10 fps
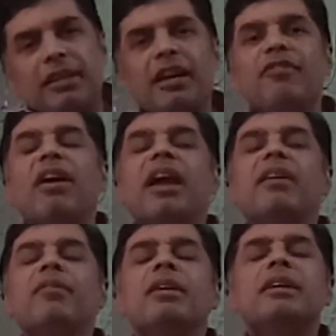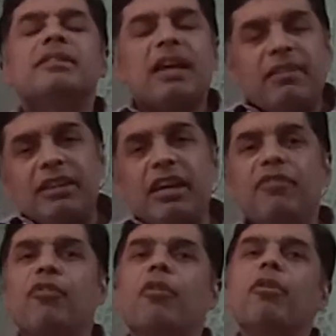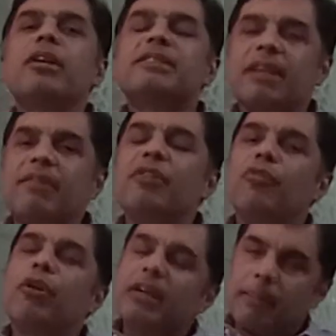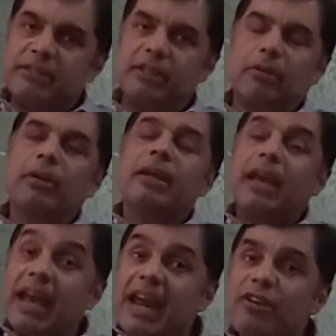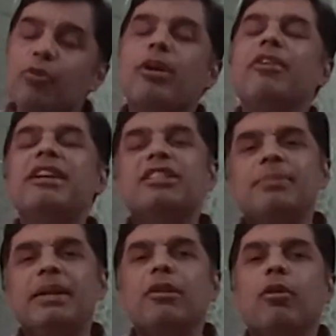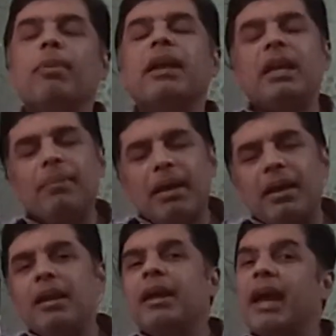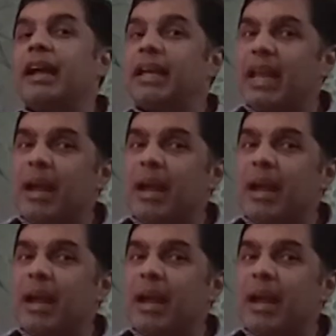335 734 7400, and you can reach me on my email at